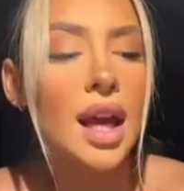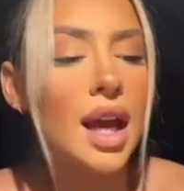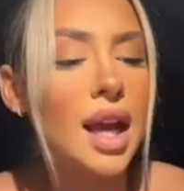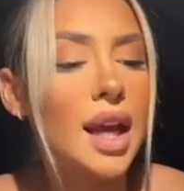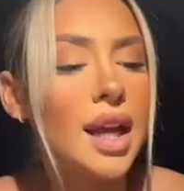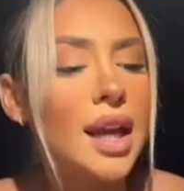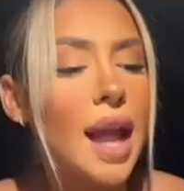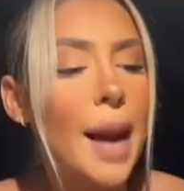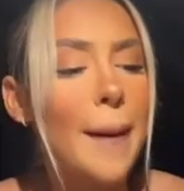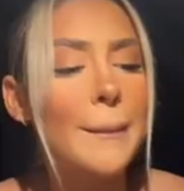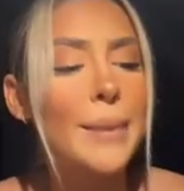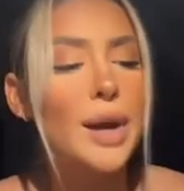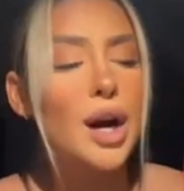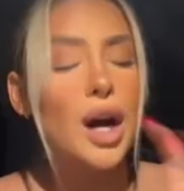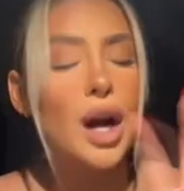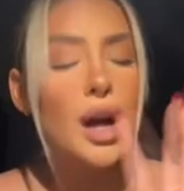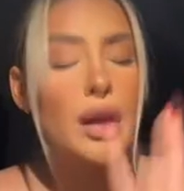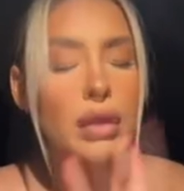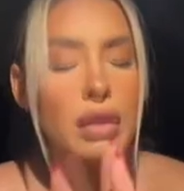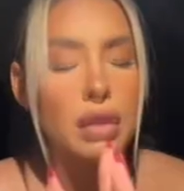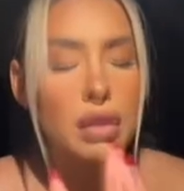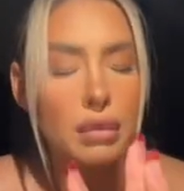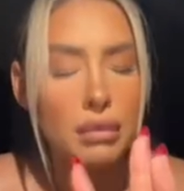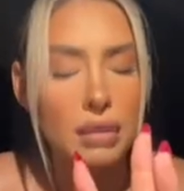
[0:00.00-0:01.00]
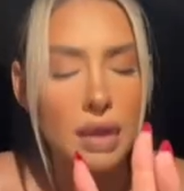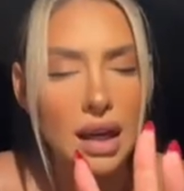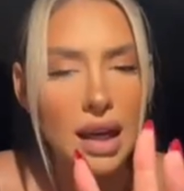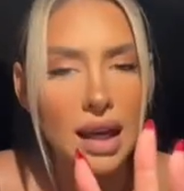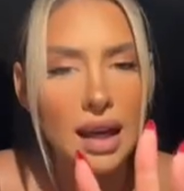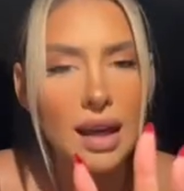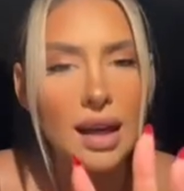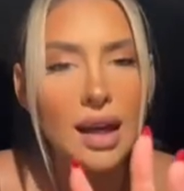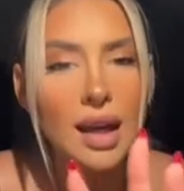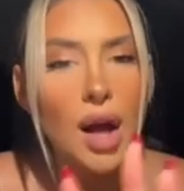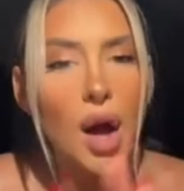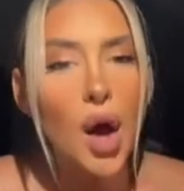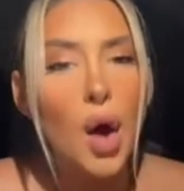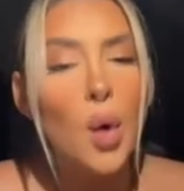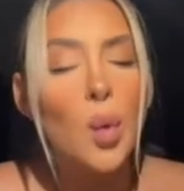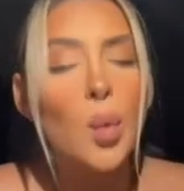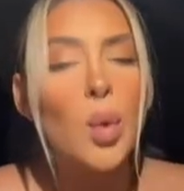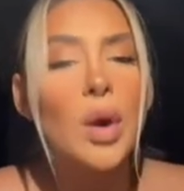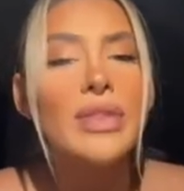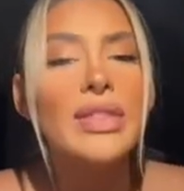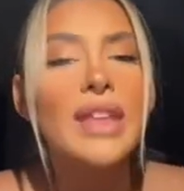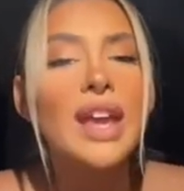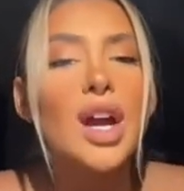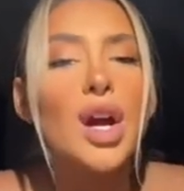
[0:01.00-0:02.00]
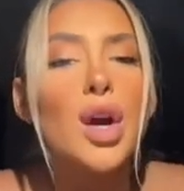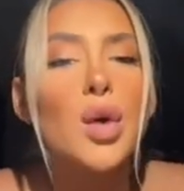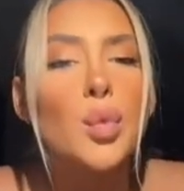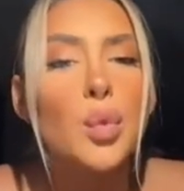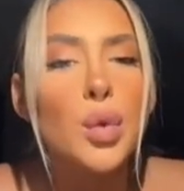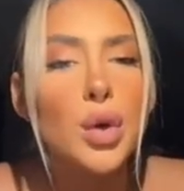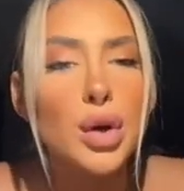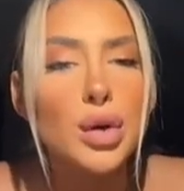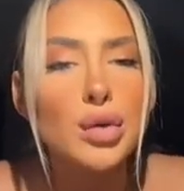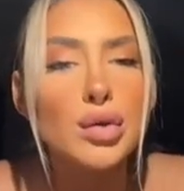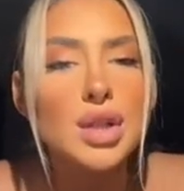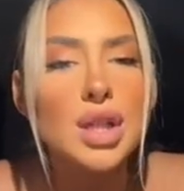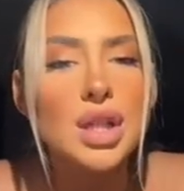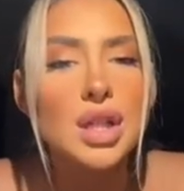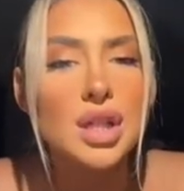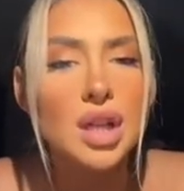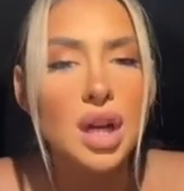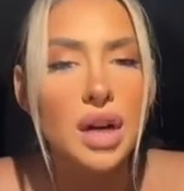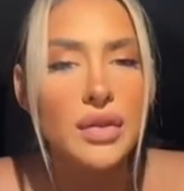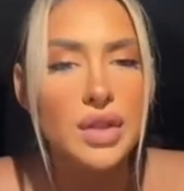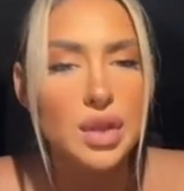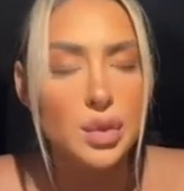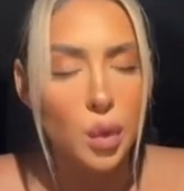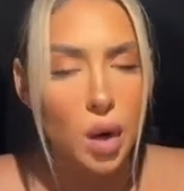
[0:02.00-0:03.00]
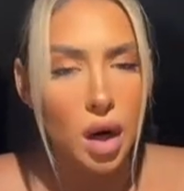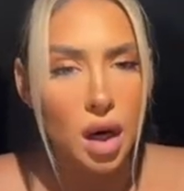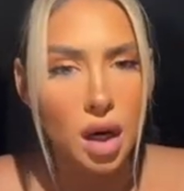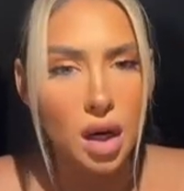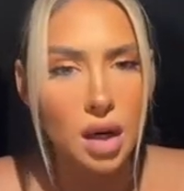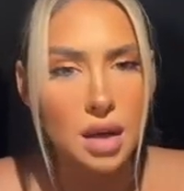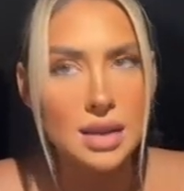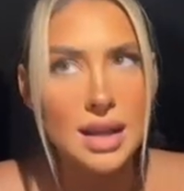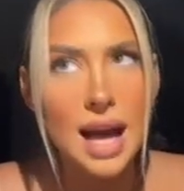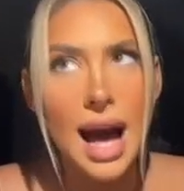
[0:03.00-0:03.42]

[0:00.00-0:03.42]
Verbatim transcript: Number three, when they are rude to service workers.